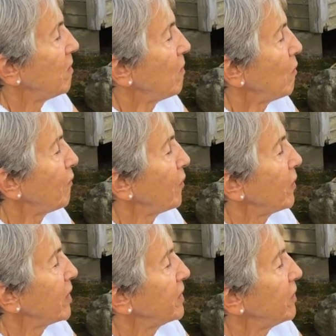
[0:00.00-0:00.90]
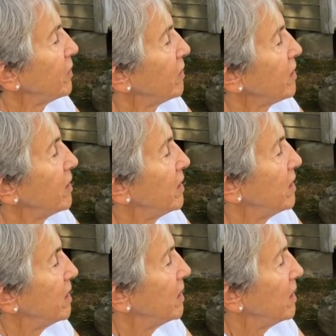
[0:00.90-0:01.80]
over, under,
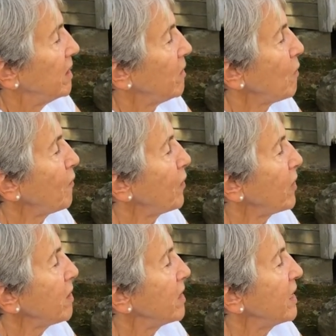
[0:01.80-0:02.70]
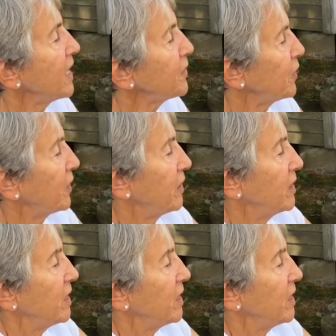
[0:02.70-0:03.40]
over, under.